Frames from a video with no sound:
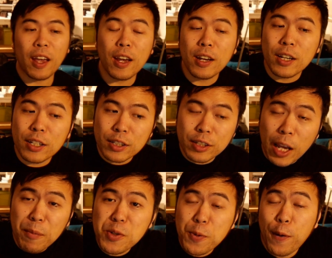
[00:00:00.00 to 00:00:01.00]
And
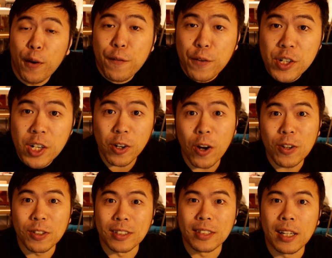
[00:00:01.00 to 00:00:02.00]
damage report for
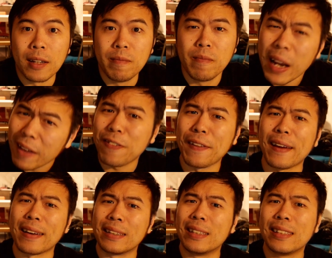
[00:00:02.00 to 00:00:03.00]
Shaddolls,
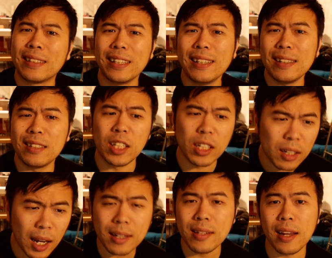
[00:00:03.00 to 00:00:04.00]
nothing. They did
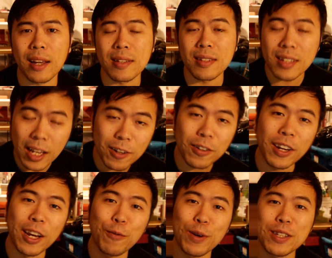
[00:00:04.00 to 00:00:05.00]
not take a single
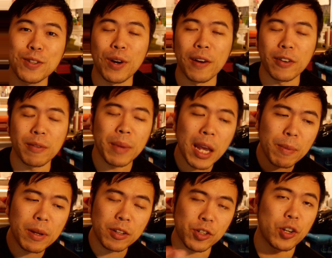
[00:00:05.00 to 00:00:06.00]
hit whatsoever.
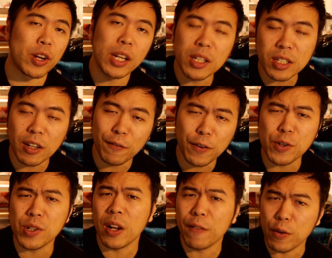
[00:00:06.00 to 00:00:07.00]
Maybe sure, instant
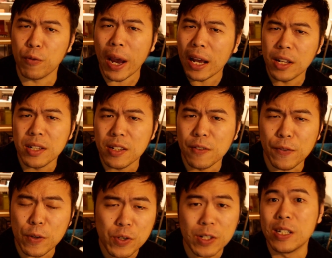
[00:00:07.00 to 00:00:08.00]
fusion if you ran instant
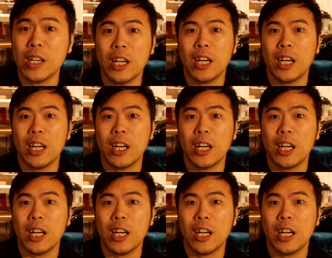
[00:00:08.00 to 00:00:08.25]
fusion.